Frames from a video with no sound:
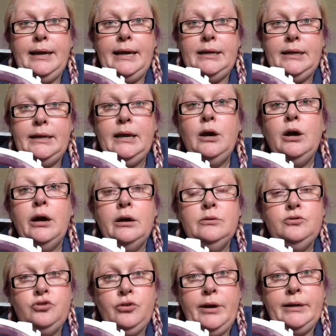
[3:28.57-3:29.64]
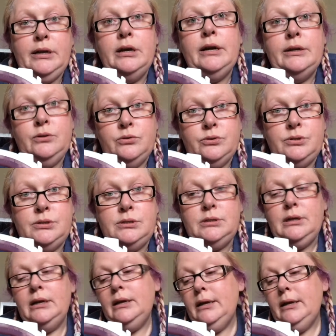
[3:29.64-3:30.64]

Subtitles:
lady trying to ainos.